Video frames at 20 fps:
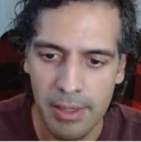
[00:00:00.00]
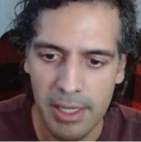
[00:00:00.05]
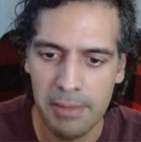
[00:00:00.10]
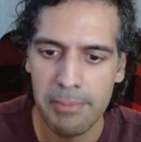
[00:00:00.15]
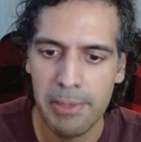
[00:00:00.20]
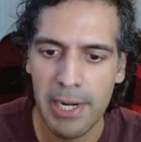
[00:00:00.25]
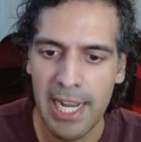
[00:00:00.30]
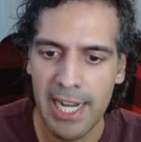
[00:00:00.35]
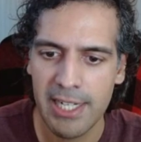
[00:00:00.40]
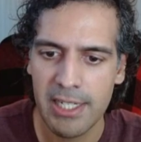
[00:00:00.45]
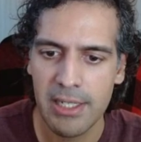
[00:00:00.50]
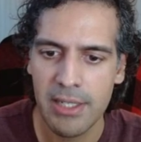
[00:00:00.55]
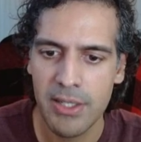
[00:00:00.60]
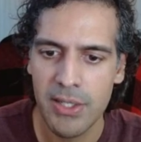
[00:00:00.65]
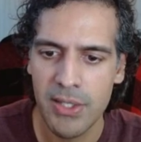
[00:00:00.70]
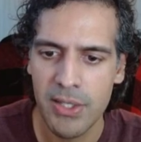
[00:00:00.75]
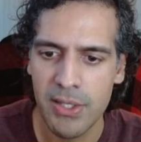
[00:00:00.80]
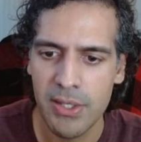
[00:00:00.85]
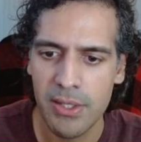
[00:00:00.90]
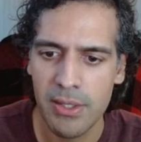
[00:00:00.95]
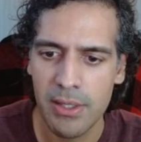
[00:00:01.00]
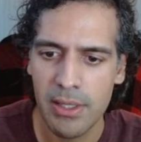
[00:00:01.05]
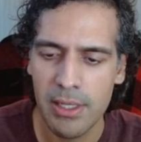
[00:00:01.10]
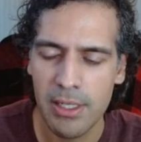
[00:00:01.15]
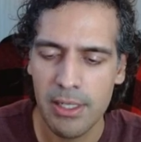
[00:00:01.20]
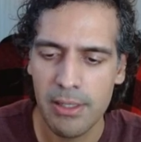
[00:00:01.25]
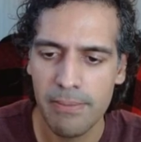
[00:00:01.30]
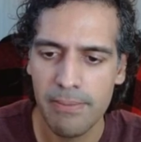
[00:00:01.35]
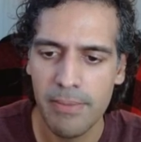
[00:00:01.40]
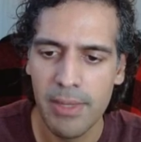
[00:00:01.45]
practice.
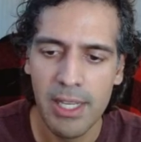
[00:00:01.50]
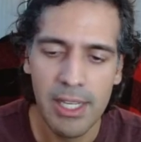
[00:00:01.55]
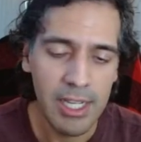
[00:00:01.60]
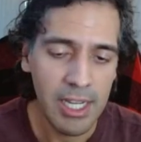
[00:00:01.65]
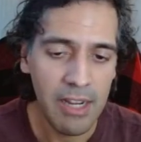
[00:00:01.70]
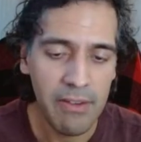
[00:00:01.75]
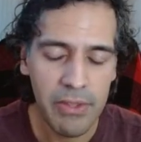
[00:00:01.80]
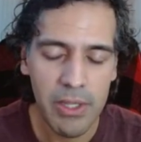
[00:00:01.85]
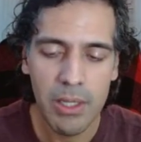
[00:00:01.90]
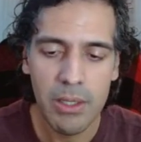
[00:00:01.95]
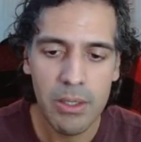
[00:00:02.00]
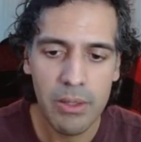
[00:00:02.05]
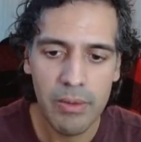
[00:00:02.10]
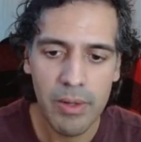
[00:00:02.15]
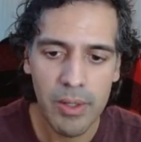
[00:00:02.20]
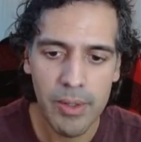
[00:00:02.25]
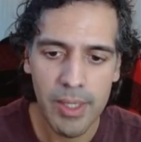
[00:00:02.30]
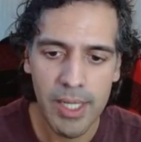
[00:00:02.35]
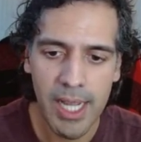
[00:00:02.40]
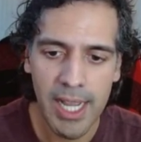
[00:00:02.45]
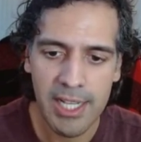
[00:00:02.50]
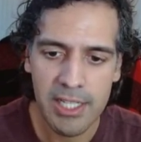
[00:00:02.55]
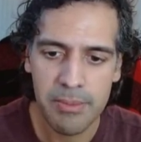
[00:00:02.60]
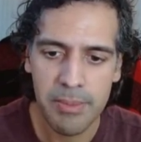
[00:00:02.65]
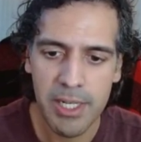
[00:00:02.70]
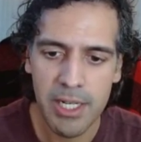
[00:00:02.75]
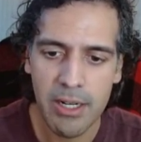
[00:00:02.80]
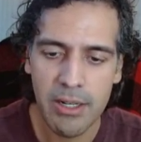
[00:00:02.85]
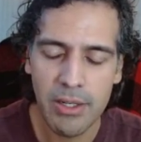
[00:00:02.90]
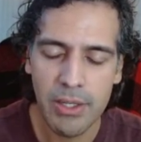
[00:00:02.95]
If the interviewer were to ask
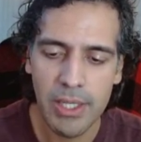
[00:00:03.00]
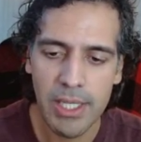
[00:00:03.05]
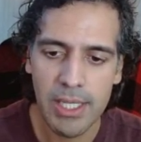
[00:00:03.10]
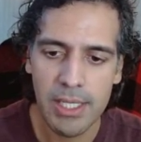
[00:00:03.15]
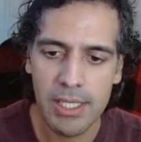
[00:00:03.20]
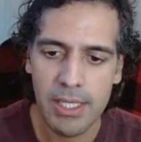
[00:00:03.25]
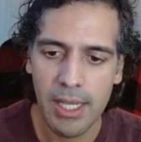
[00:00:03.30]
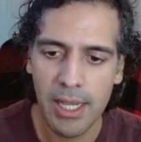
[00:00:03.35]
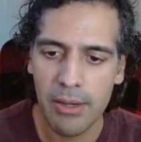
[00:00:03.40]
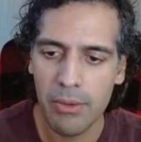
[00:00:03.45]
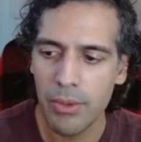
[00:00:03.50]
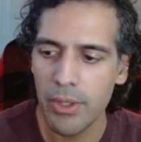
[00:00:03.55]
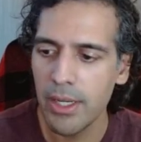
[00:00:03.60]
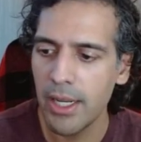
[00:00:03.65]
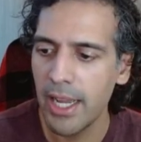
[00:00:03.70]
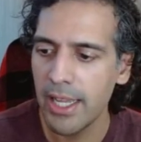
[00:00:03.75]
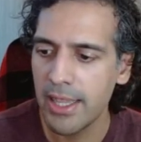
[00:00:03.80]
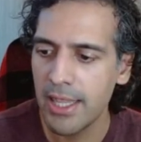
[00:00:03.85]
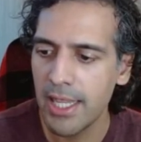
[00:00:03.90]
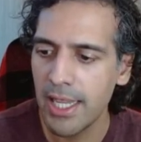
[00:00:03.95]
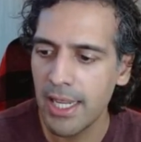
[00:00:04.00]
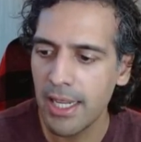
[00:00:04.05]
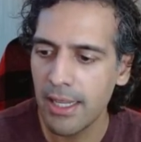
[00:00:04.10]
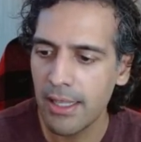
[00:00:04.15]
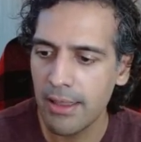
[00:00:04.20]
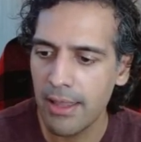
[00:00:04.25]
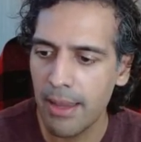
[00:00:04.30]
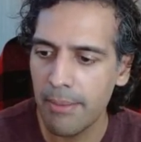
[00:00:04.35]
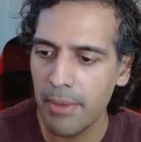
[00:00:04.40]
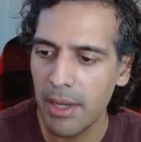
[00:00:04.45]
me to do this, I
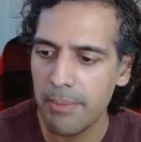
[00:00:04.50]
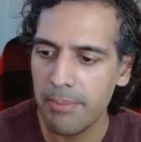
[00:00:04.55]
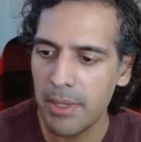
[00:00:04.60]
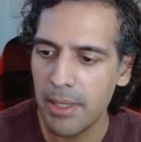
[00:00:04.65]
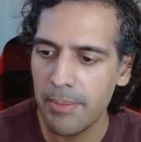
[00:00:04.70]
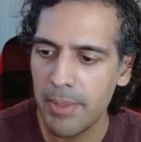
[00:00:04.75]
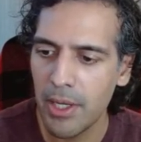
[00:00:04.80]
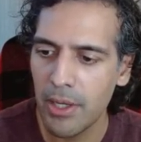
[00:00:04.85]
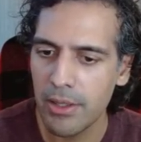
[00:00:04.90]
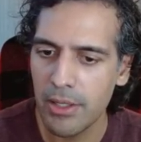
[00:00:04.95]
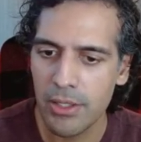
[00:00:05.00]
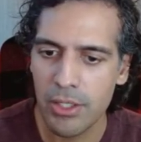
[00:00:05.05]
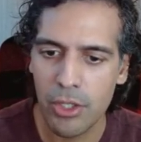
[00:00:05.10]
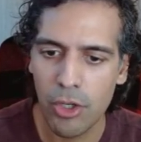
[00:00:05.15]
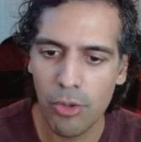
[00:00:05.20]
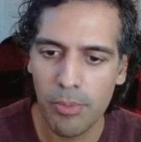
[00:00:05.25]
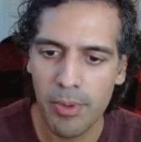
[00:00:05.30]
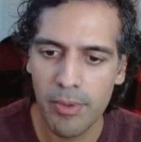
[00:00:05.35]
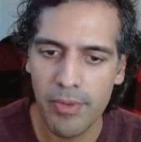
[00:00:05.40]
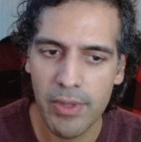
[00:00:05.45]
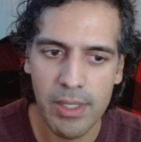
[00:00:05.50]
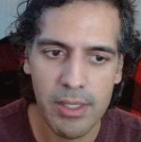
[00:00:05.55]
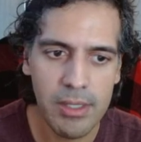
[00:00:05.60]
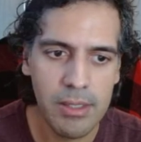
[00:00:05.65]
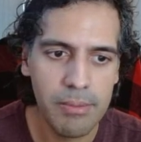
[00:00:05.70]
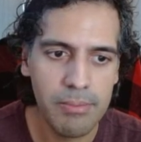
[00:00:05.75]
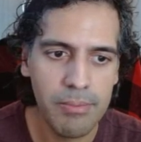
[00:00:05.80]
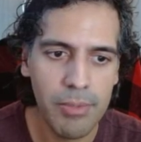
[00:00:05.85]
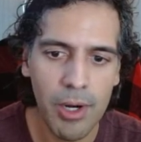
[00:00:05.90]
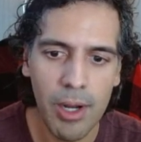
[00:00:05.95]
think that might be beyond the scope of
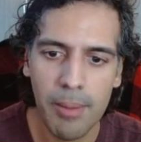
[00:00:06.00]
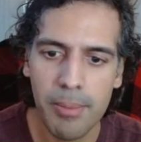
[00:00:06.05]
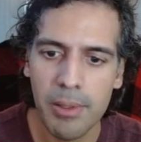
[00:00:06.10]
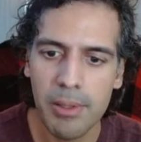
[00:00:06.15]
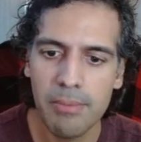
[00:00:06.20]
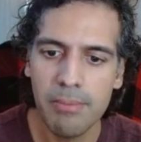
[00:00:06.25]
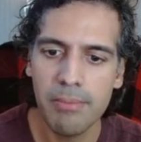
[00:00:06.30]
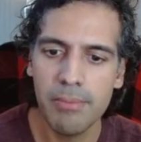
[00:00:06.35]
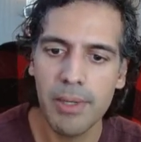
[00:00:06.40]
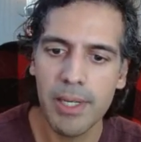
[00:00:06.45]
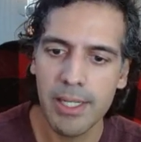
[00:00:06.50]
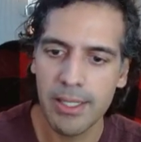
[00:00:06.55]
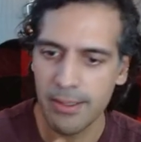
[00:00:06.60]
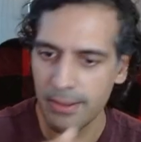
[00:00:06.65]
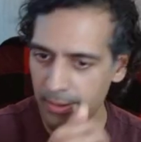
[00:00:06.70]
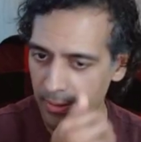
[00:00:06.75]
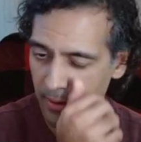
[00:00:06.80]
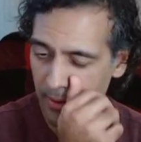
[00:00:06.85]
this problem, but